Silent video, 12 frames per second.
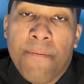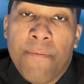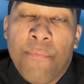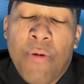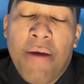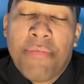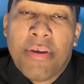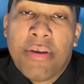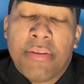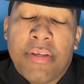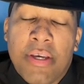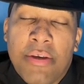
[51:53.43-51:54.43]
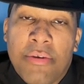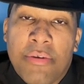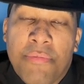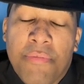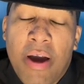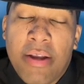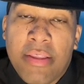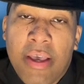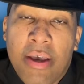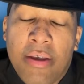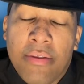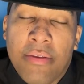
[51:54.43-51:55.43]
We have to continue to fight
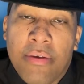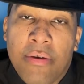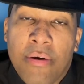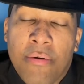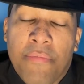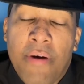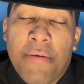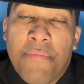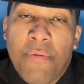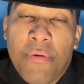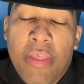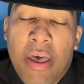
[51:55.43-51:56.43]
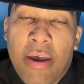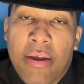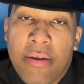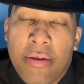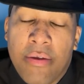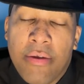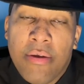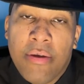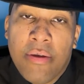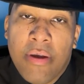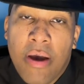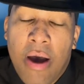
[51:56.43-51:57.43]
that, or fight for that
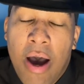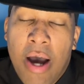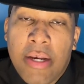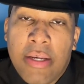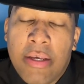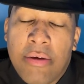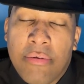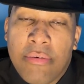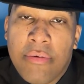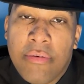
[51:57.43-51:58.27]
ideal.